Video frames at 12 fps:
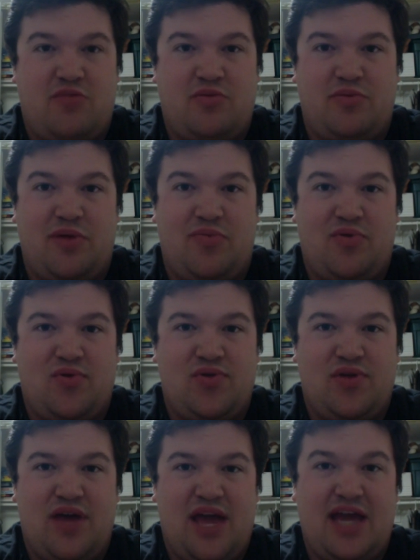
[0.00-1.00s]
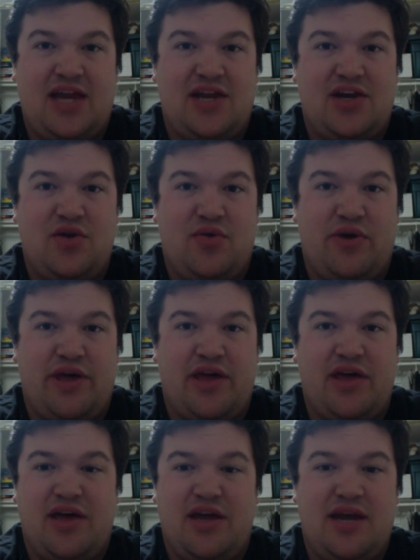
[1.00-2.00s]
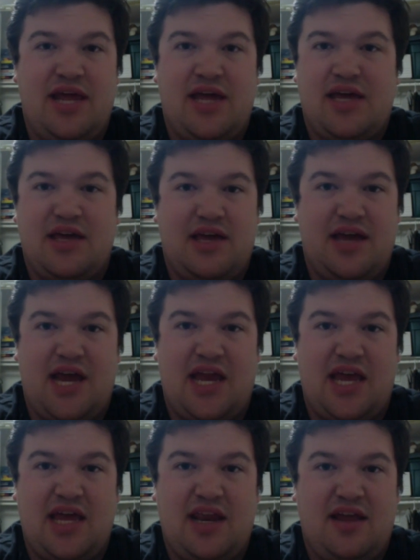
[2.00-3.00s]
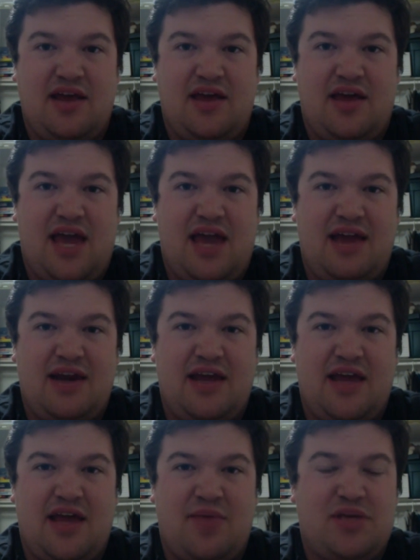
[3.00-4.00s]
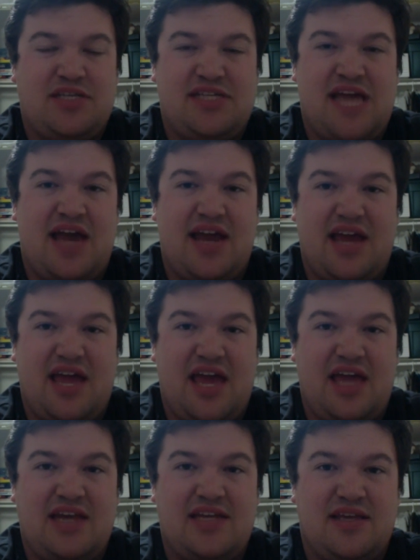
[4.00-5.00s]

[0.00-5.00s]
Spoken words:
people. Hated, annoying. Nick, idiot. Hated him. His dad I hate.